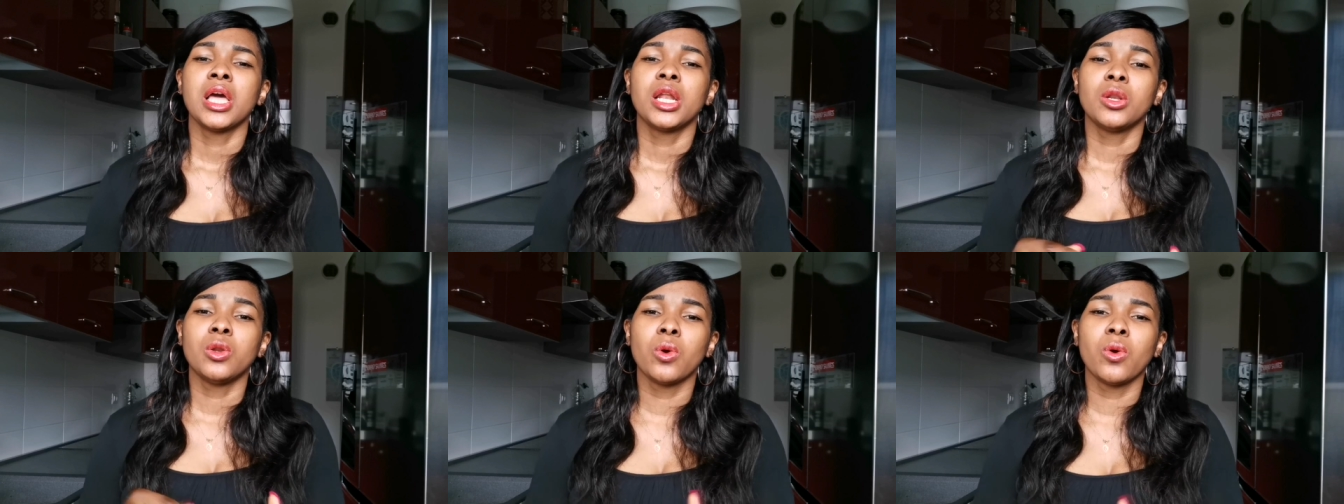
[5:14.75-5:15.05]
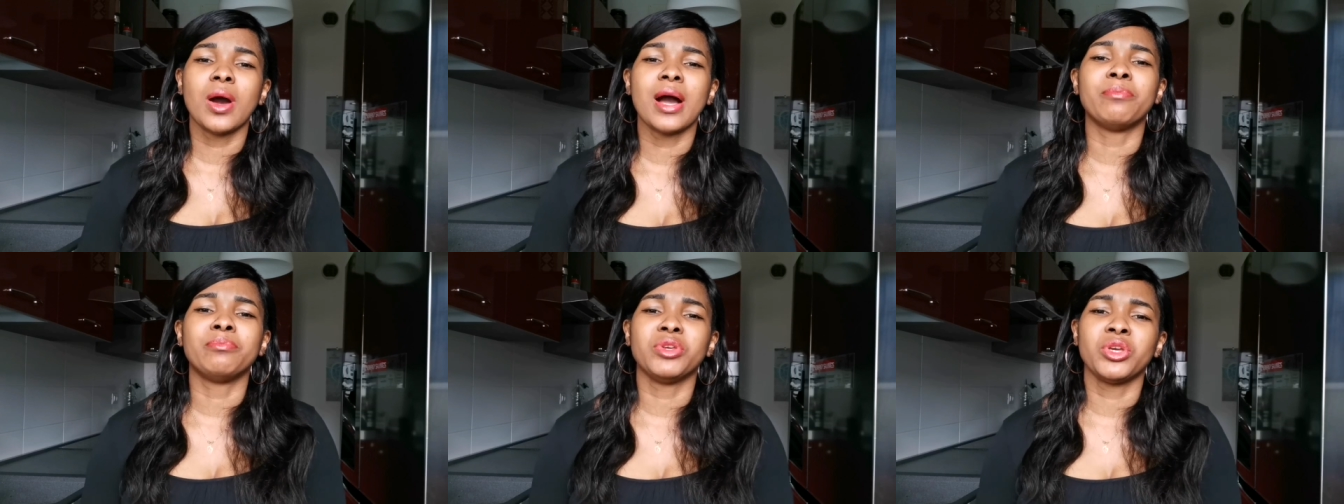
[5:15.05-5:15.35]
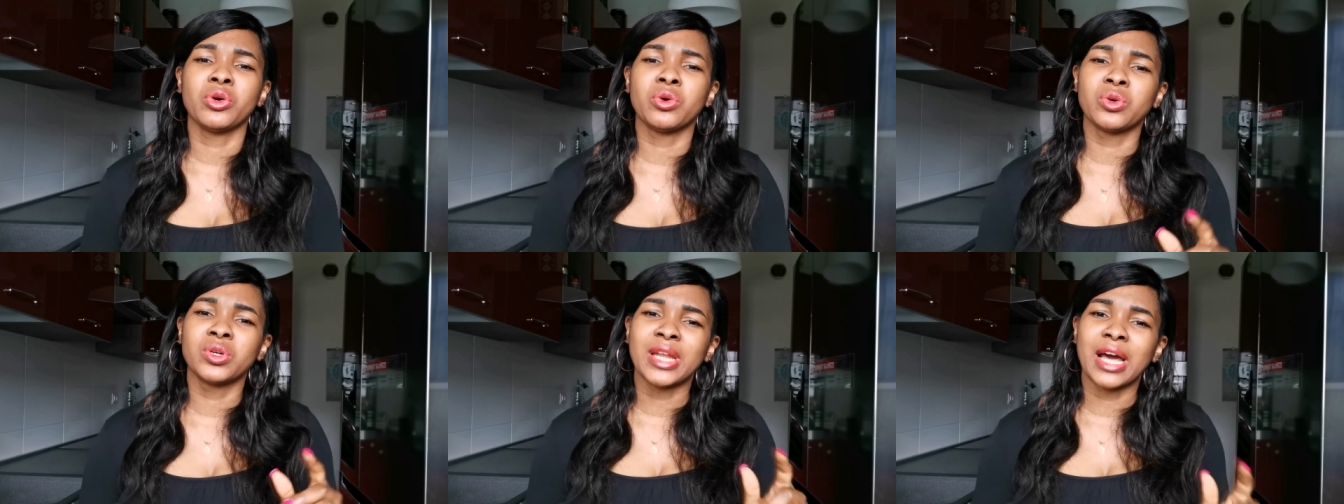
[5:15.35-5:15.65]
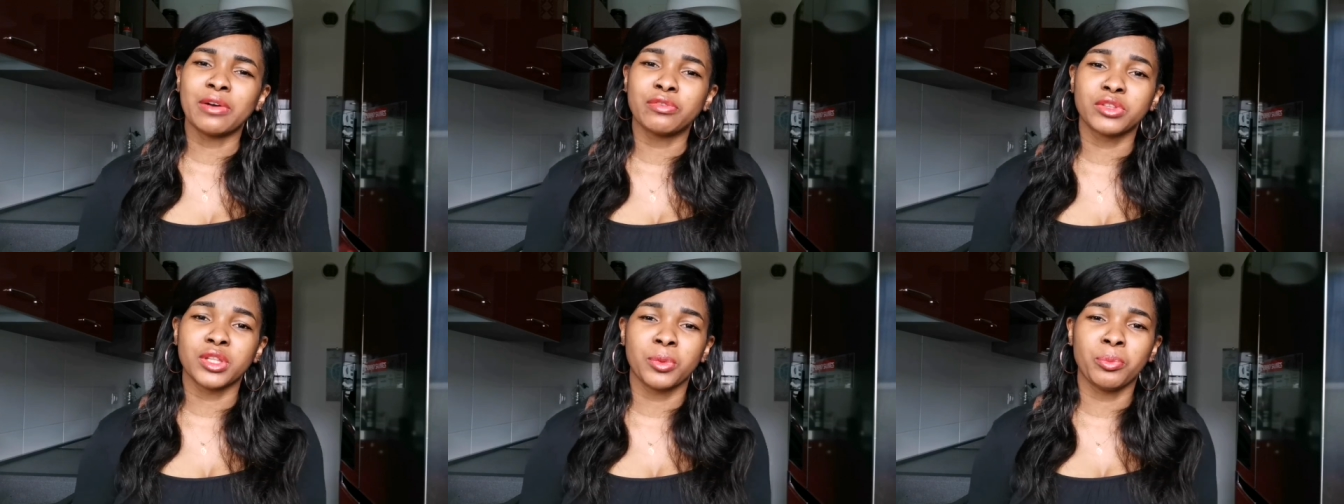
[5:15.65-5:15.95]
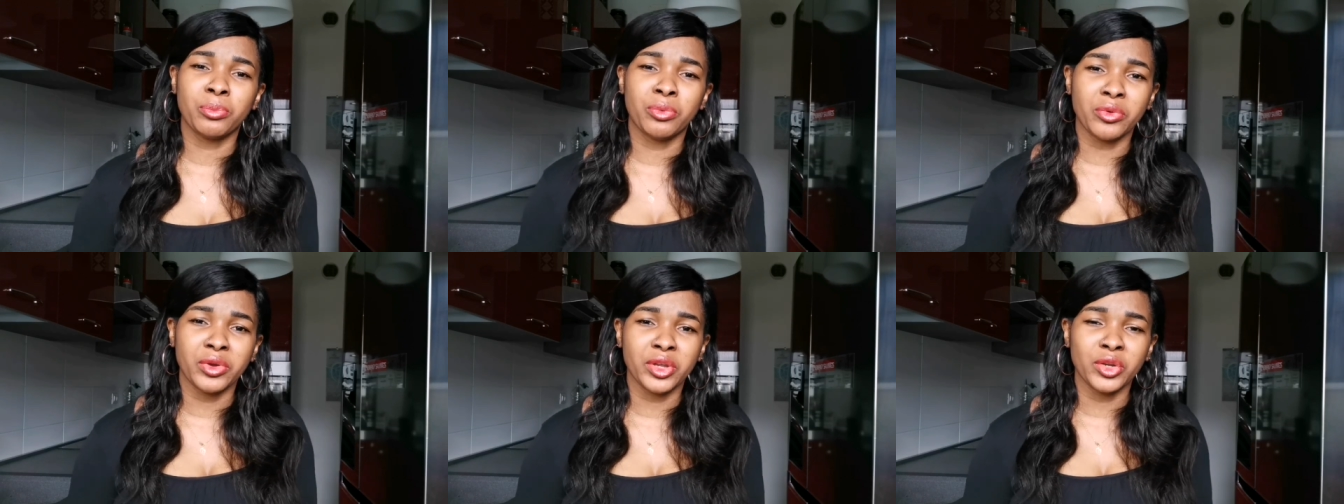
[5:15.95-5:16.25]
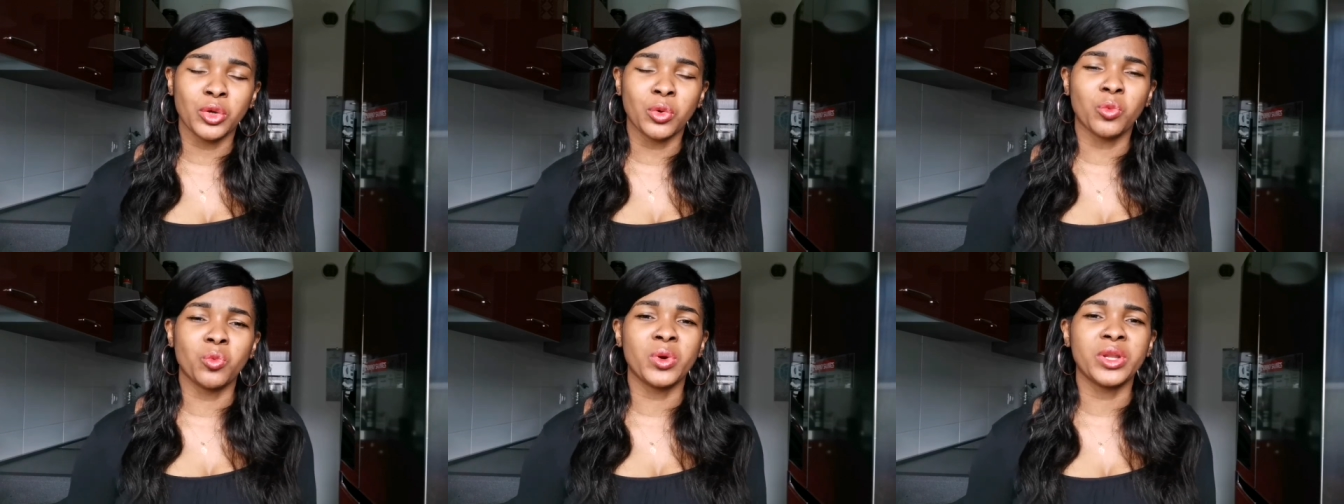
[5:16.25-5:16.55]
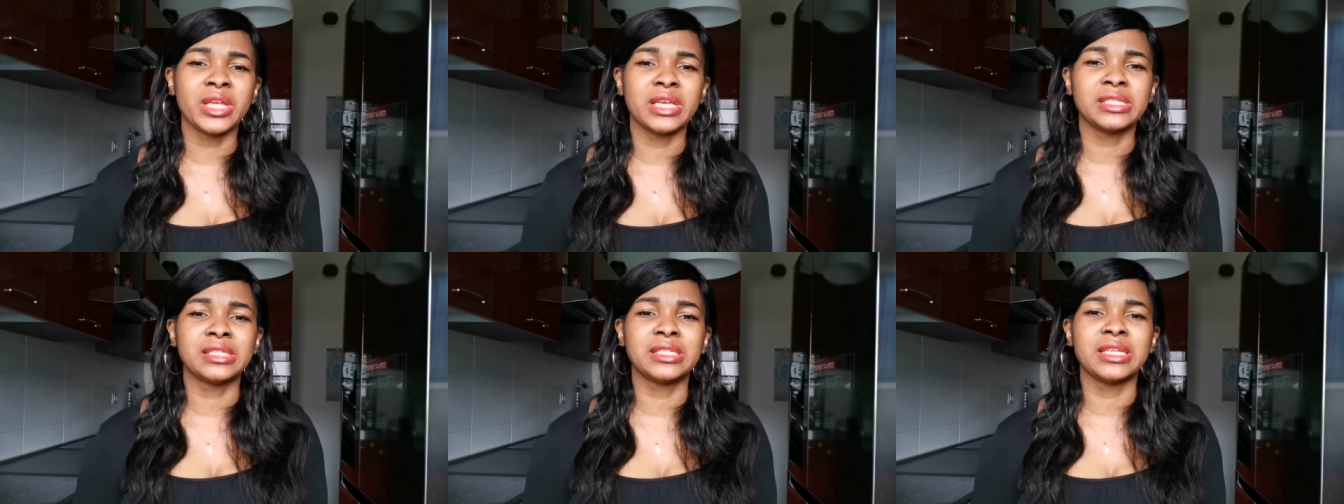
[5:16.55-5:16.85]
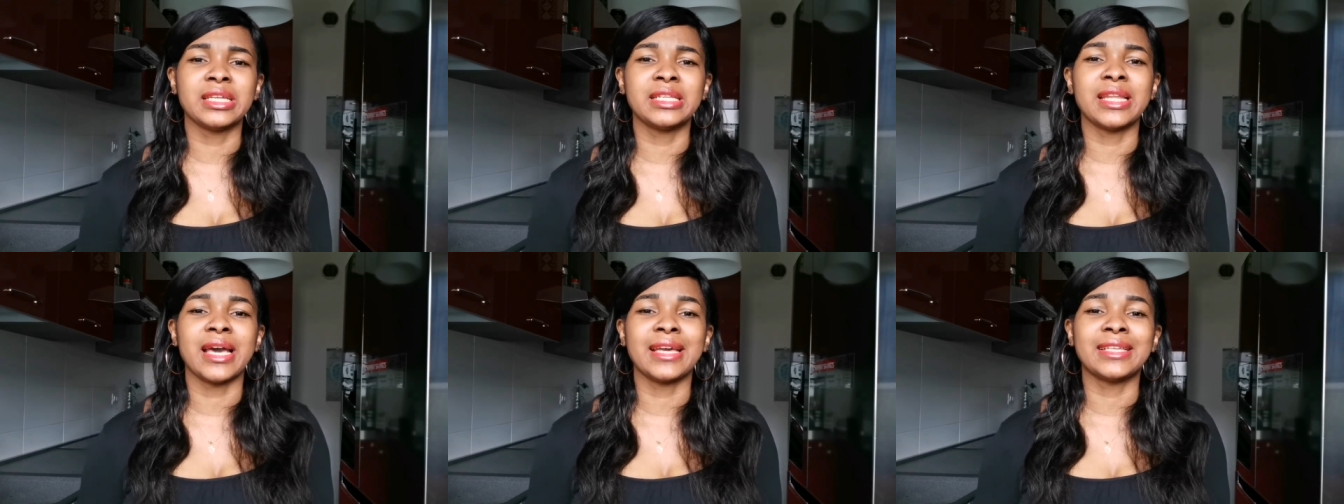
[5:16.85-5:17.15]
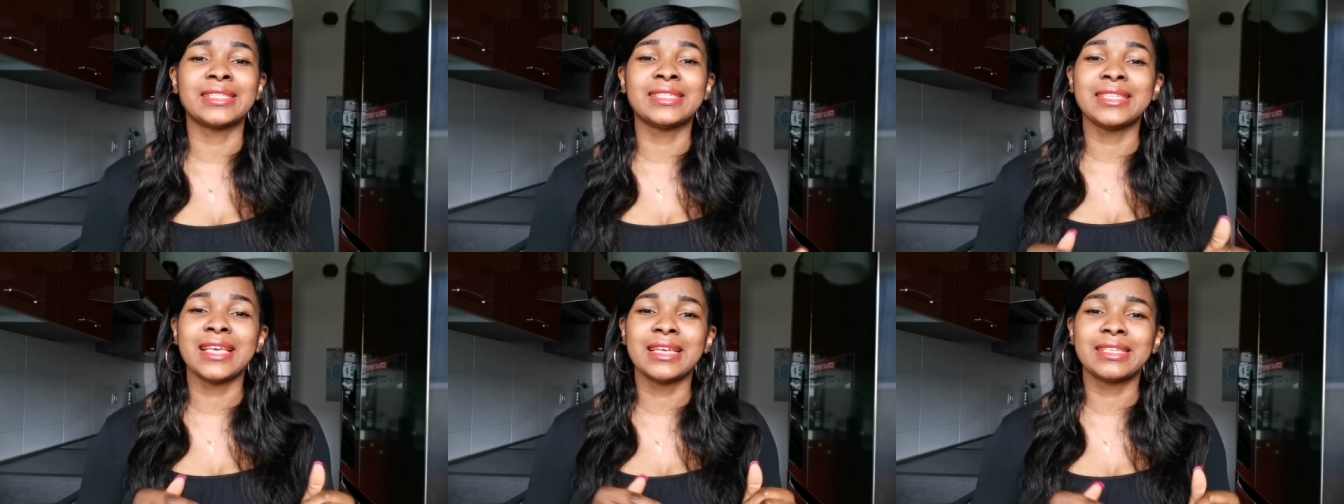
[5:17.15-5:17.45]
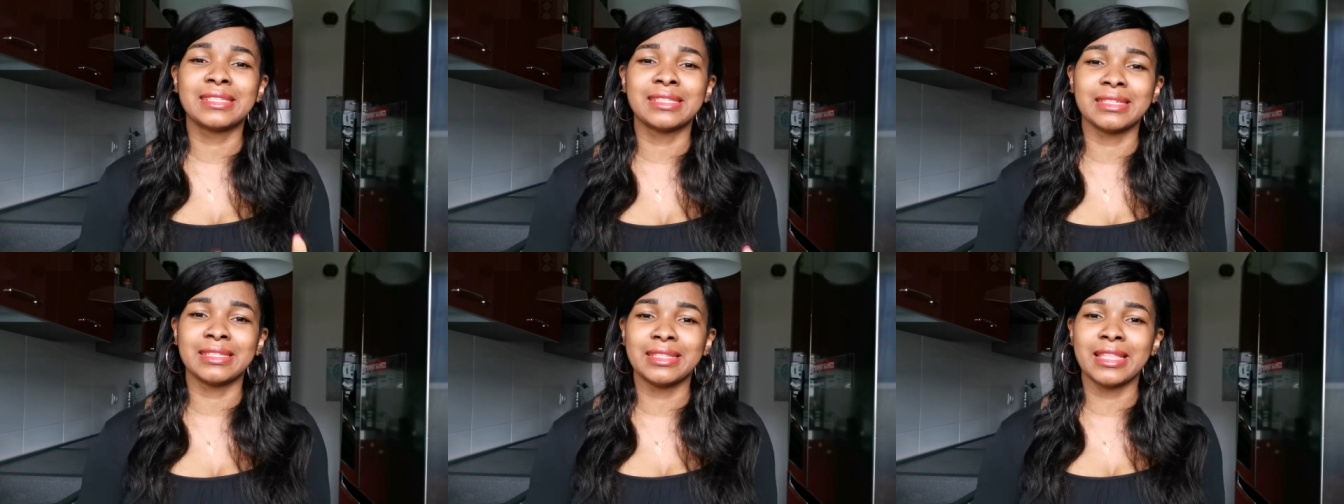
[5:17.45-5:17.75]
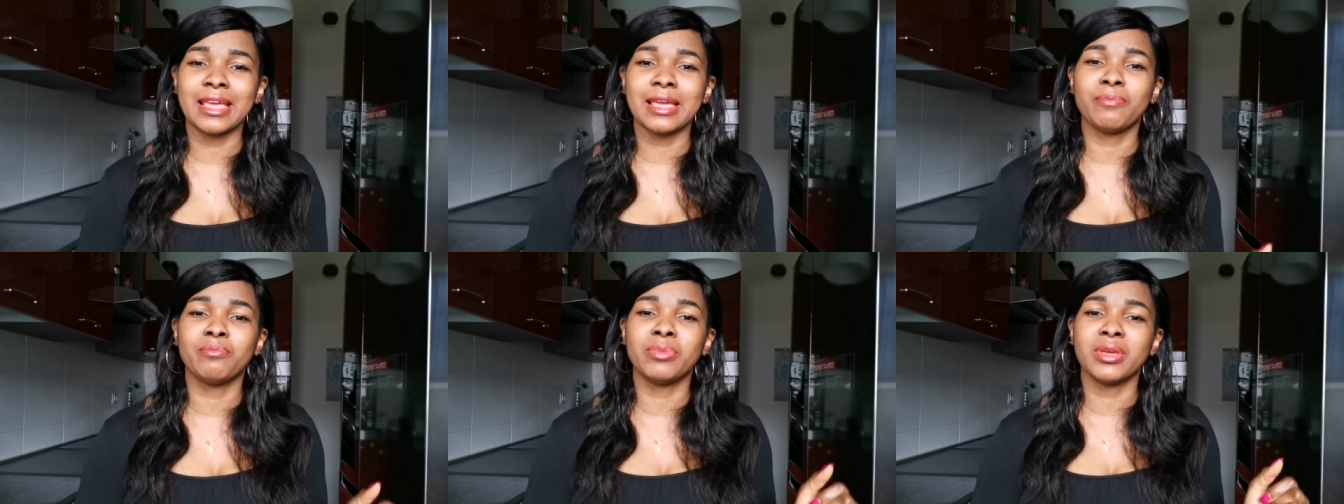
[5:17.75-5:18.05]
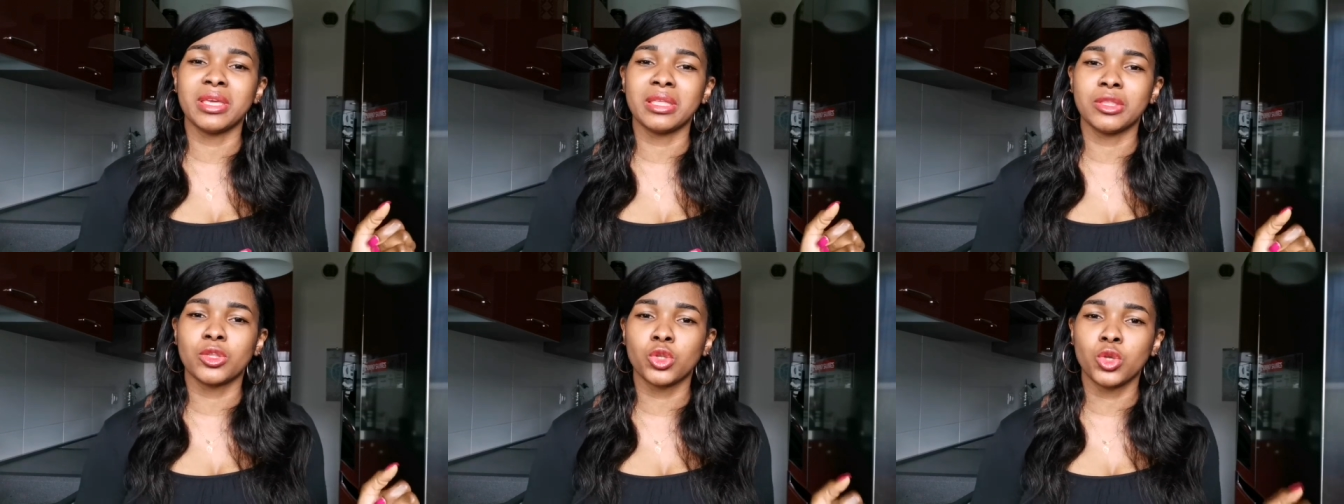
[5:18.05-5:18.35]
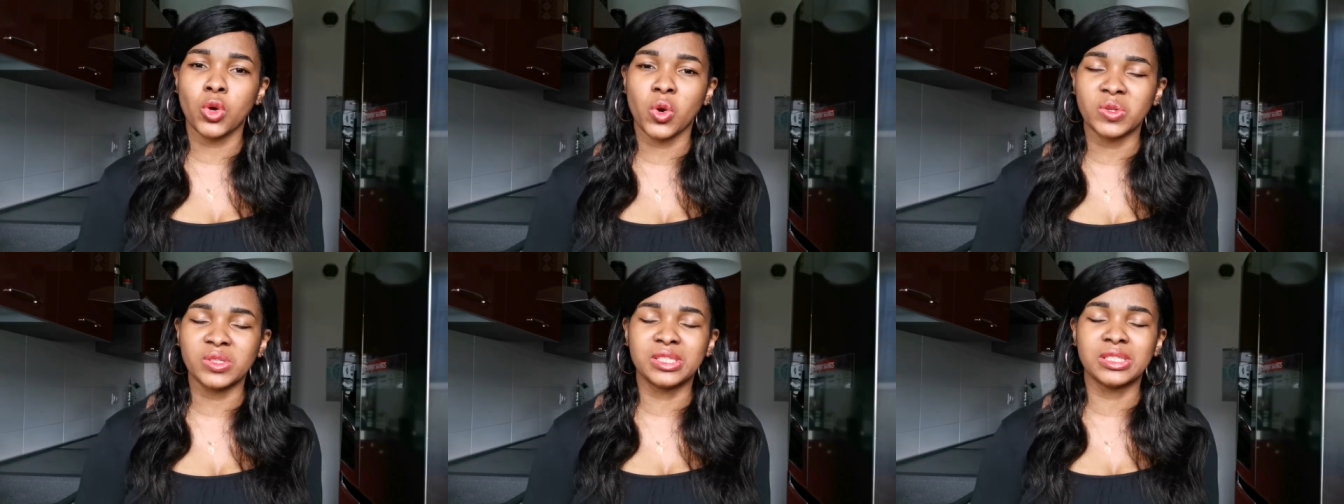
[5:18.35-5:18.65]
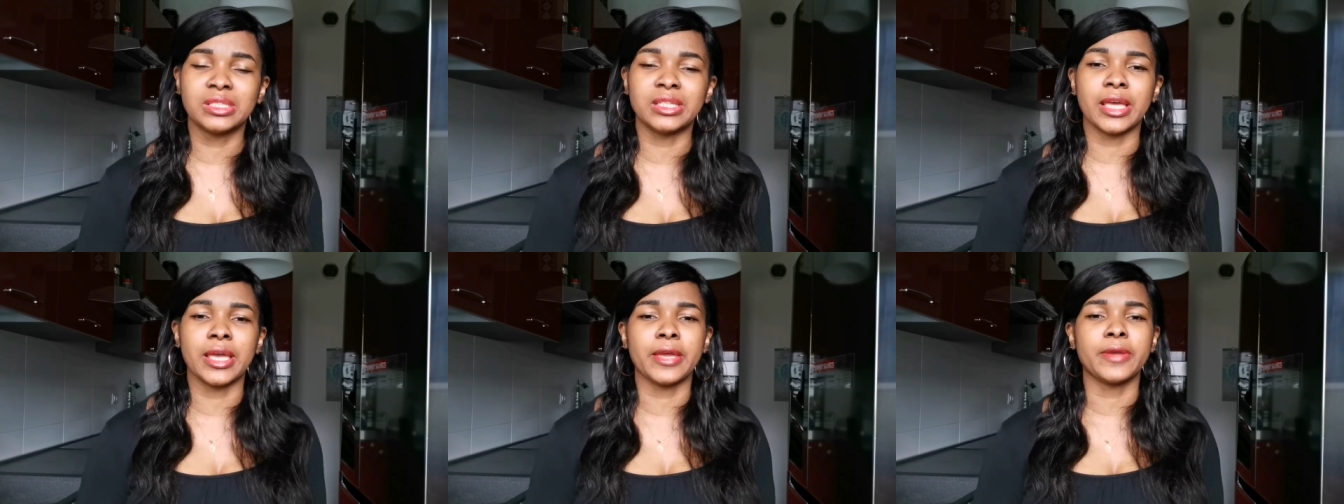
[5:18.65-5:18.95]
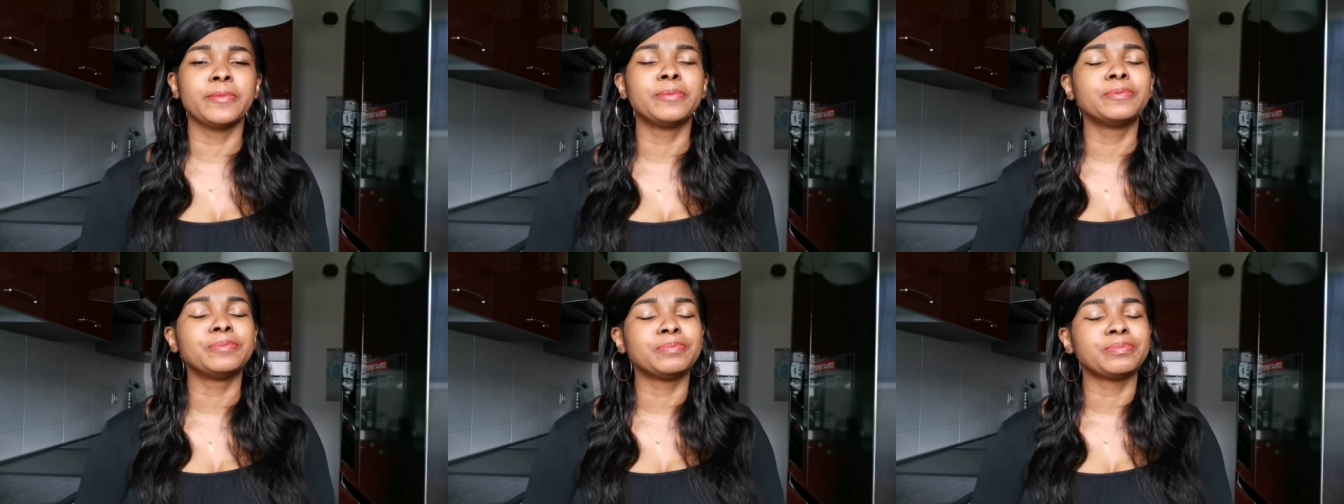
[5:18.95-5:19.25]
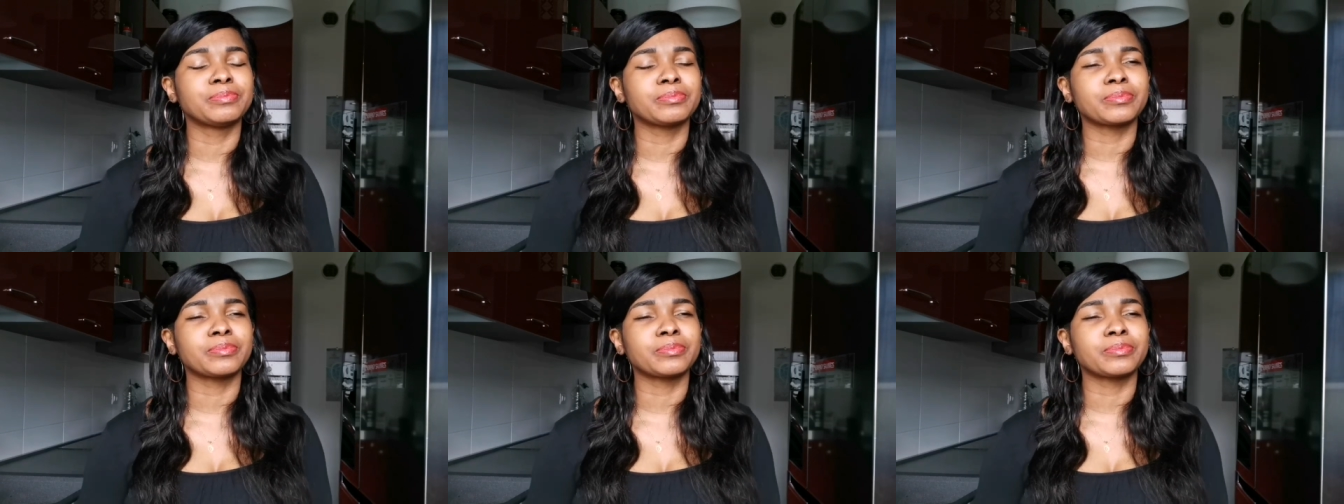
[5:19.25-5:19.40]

Lo and behold, after praying on Wednesday night, yesterday being Thursday,